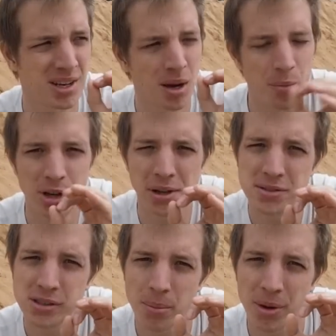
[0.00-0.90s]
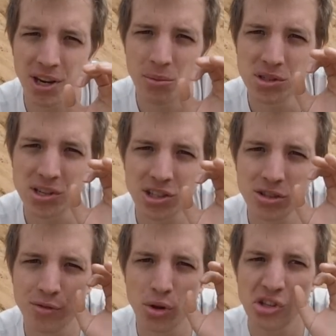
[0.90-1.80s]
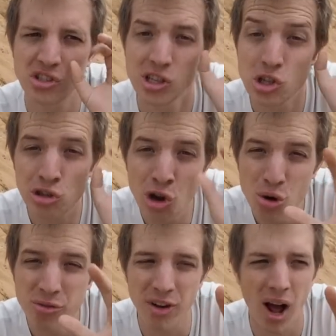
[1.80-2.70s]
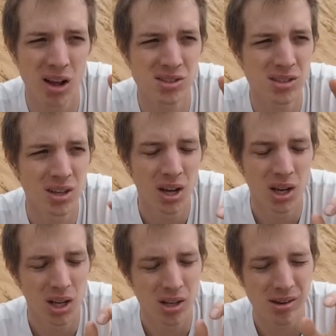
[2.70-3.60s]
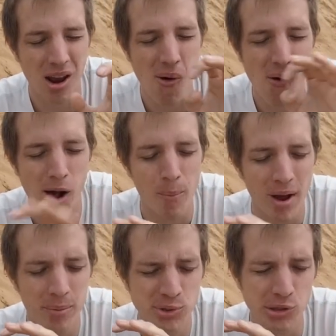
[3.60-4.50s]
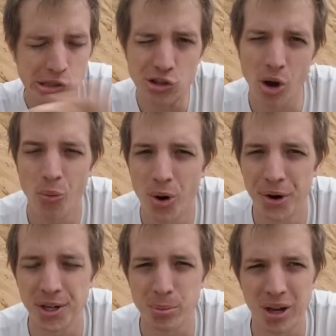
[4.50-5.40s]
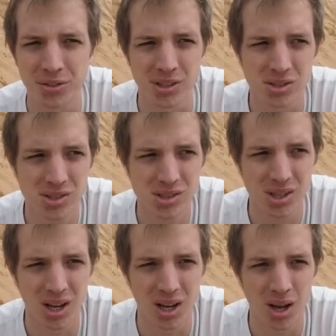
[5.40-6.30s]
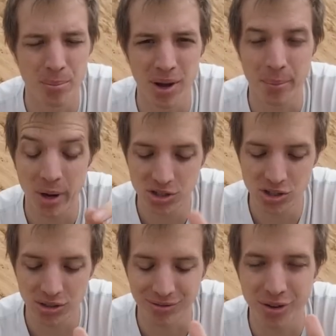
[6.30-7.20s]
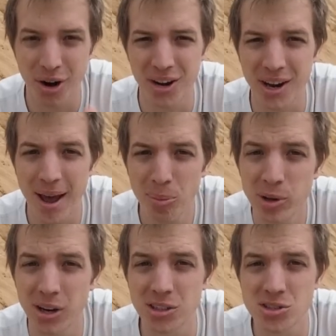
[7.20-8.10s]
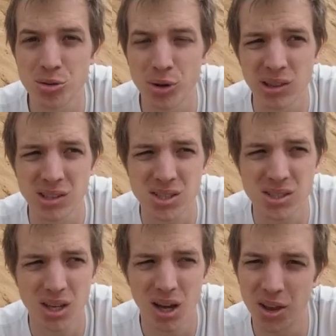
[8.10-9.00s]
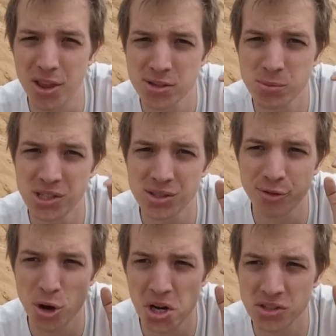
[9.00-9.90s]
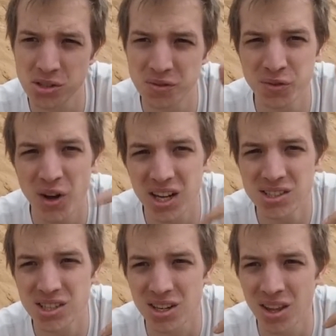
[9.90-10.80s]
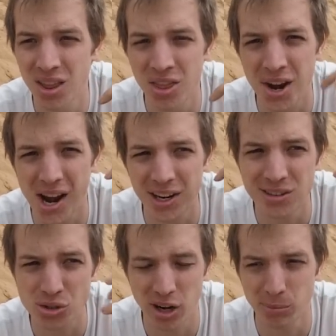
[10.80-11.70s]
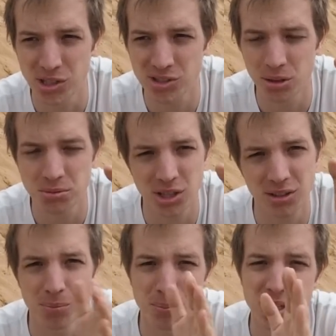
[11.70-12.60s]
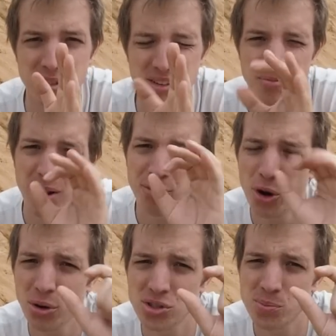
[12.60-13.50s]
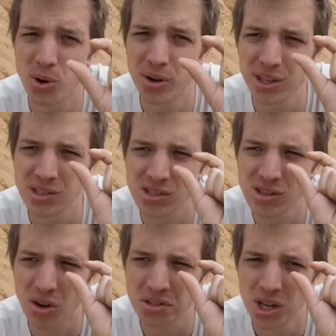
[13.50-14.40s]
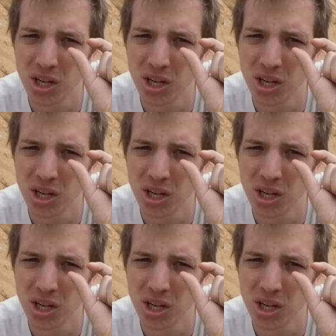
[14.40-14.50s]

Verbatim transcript: in, I'm realizing that my camera is actually focusing too fast. Now, I'm absolutely not worried about this. I'm actually very happy that it's doing this. This means the focus is faster than I can track my subject. It means if my focus point is not